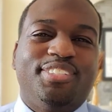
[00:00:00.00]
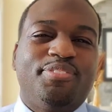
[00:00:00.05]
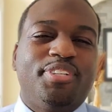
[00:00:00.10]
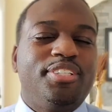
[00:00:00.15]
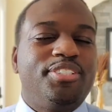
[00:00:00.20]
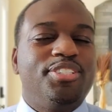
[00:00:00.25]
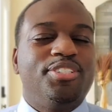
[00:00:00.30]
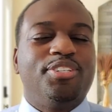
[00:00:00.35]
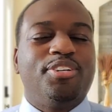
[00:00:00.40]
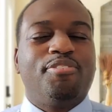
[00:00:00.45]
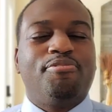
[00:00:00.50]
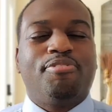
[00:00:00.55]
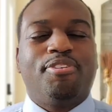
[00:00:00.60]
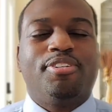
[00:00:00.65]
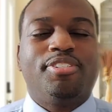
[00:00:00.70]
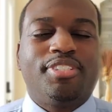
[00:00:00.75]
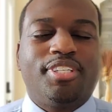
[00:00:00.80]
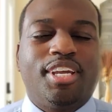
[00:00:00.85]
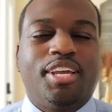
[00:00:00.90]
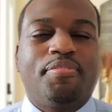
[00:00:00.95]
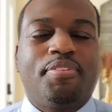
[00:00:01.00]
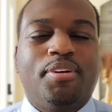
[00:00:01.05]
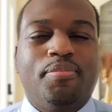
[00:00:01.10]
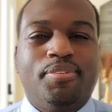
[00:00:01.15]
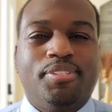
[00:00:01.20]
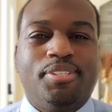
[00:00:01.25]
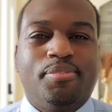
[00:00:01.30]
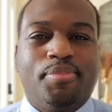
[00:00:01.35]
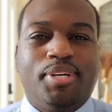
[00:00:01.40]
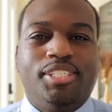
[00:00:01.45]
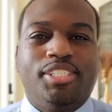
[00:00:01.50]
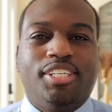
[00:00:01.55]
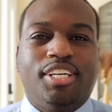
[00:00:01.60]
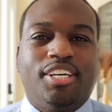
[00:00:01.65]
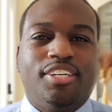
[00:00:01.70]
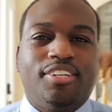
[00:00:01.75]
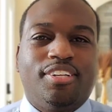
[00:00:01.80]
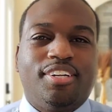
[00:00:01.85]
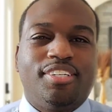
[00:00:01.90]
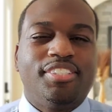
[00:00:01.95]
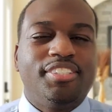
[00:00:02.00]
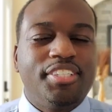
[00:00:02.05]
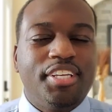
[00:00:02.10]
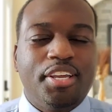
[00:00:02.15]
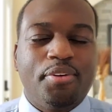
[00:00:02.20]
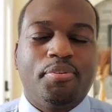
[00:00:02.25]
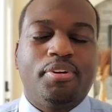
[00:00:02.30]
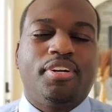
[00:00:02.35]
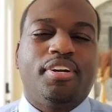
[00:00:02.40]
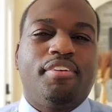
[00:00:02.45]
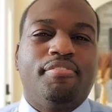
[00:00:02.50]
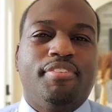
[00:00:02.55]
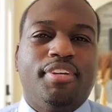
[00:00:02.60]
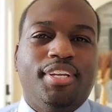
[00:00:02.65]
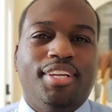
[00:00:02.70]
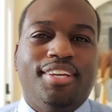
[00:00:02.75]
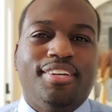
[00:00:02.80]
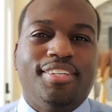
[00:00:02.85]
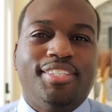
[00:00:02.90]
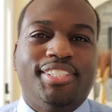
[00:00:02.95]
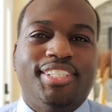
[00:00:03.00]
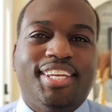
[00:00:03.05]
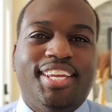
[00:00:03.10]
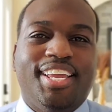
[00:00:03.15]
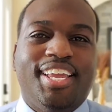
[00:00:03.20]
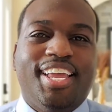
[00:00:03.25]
If this is your first time coming to my channel or seeing one of our videos,